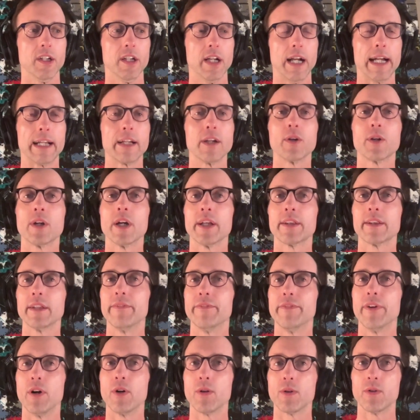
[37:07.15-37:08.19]
I go cut the
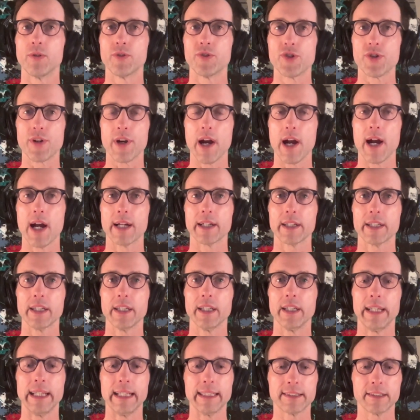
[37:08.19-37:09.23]
vocal track.
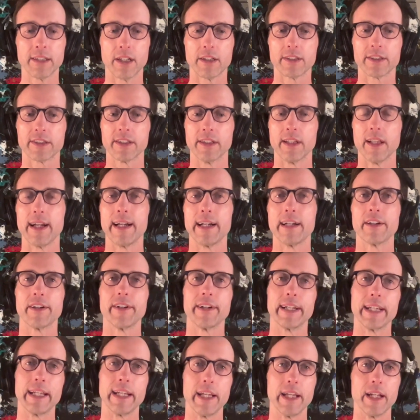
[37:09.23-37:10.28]
He starts
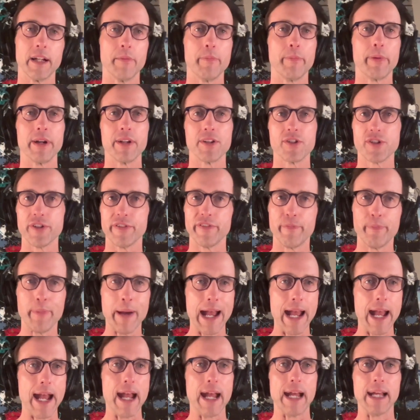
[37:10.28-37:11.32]
layering in a bunch of
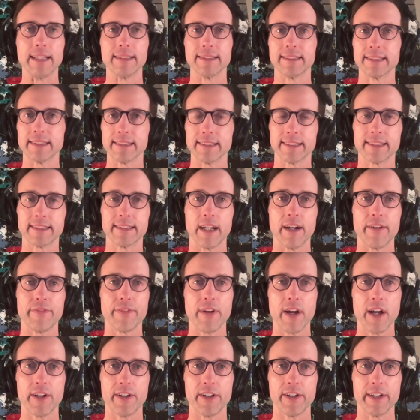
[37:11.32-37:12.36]
pads and stuff
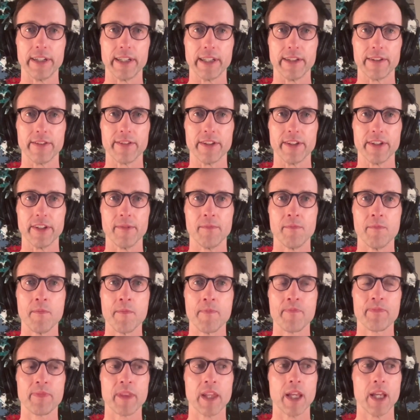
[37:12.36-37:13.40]
underneath it.
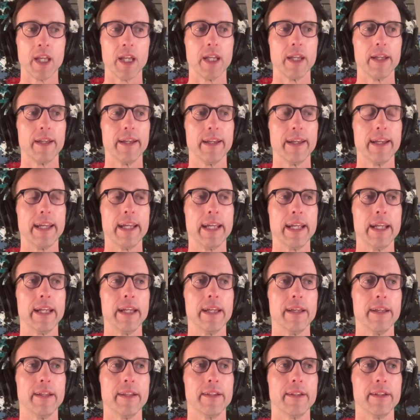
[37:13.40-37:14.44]

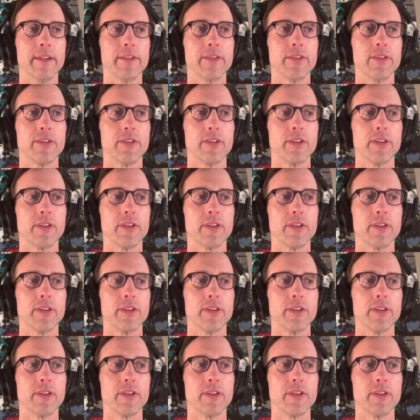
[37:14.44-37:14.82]
And